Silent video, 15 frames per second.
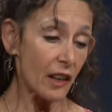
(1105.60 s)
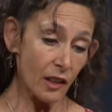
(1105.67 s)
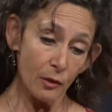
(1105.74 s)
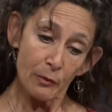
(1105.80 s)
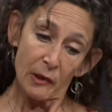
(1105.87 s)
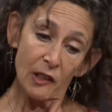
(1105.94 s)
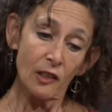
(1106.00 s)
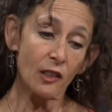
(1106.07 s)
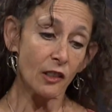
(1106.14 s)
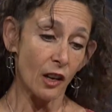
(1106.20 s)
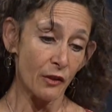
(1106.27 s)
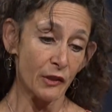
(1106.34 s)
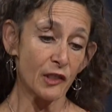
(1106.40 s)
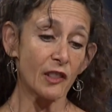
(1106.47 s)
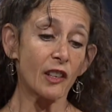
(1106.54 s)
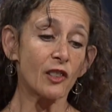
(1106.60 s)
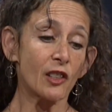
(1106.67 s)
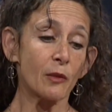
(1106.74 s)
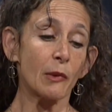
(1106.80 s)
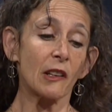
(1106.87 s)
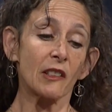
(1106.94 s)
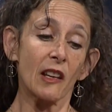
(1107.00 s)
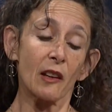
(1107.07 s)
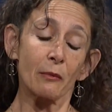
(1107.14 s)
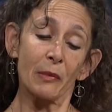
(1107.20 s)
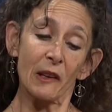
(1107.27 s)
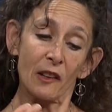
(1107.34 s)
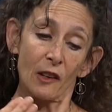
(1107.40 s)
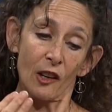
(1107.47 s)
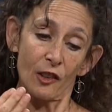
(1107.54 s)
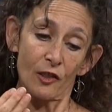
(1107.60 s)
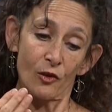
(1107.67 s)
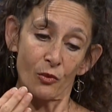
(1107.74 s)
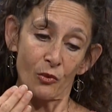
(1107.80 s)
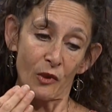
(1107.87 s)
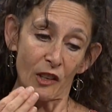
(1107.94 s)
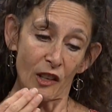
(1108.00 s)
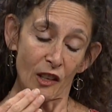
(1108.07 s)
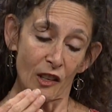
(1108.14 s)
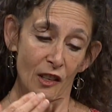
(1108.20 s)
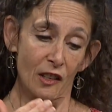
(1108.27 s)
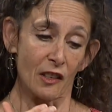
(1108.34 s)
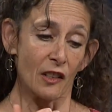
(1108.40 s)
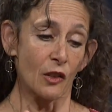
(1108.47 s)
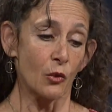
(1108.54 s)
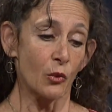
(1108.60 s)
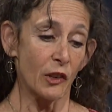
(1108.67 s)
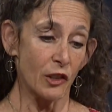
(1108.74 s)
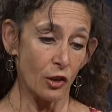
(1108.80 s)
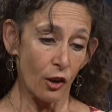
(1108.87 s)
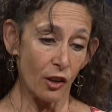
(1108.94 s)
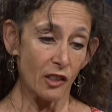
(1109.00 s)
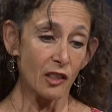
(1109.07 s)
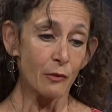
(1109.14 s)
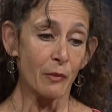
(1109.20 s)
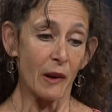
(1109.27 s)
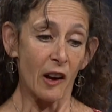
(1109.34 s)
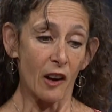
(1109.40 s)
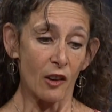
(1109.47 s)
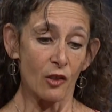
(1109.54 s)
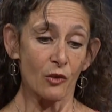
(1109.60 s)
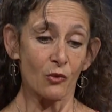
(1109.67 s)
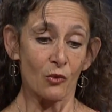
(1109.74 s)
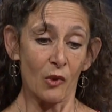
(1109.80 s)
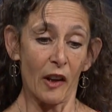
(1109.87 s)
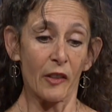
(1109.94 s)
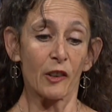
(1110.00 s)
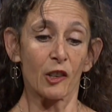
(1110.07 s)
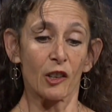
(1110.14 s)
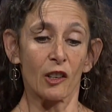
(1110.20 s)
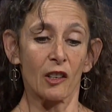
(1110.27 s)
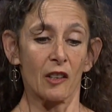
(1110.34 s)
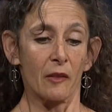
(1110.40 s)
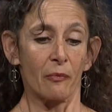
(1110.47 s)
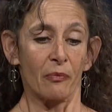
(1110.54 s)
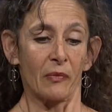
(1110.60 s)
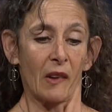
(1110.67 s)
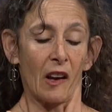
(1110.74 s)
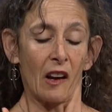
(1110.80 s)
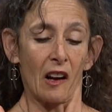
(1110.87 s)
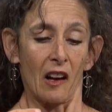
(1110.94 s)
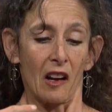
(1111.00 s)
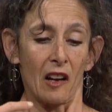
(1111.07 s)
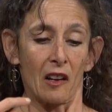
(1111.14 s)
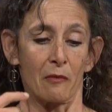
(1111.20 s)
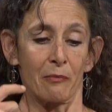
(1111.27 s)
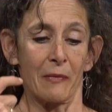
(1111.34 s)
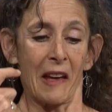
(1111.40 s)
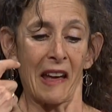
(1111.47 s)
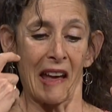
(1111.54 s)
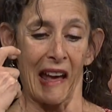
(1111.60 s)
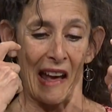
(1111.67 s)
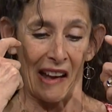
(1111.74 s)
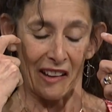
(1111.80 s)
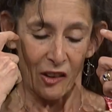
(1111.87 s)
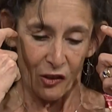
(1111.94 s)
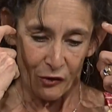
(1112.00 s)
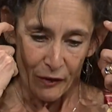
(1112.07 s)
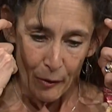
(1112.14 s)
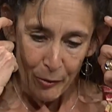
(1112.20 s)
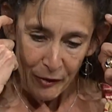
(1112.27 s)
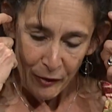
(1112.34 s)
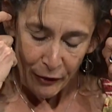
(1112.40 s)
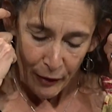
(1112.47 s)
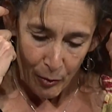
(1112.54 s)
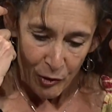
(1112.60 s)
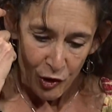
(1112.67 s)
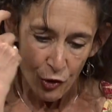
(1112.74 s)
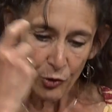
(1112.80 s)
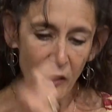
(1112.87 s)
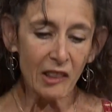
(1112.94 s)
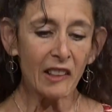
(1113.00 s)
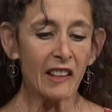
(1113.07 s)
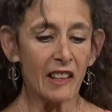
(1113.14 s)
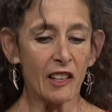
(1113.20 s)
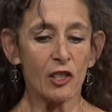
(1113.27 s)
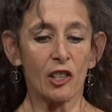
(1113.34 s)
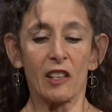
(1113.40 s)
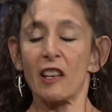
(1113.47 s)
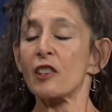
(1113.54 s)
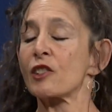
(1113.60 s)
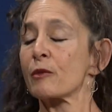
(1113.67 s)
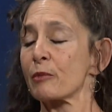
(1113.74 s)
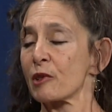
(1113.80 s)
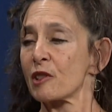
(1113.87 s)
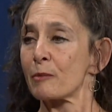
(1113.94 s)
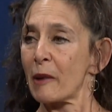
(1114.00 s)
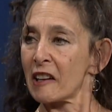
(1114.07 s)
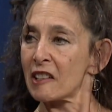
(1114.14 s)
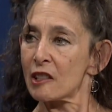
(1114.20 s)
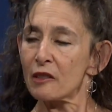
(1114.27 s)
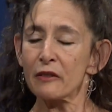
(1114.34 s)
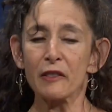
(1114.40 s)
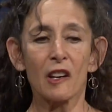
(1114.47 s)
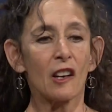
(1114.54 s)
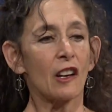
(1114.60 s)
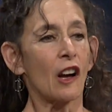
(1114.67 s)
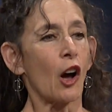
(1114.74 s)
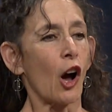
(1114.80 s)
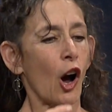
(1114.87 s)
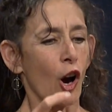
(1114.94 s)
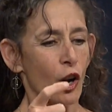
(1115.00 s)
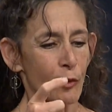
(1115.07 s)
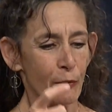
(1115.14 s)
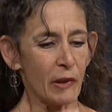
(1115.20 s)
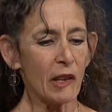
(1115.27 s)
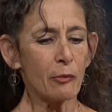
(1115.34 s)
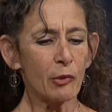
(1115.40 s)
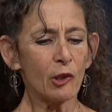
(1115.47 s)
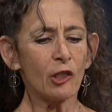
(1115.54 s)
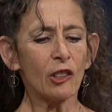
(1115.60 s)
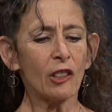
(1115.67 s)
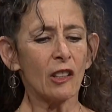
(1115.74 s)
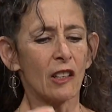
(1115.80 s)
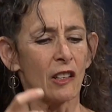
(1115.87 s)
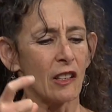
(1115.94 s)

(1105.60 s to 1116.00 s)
had a big conversation about that because we talked about whether, from strictly an education perspective, are people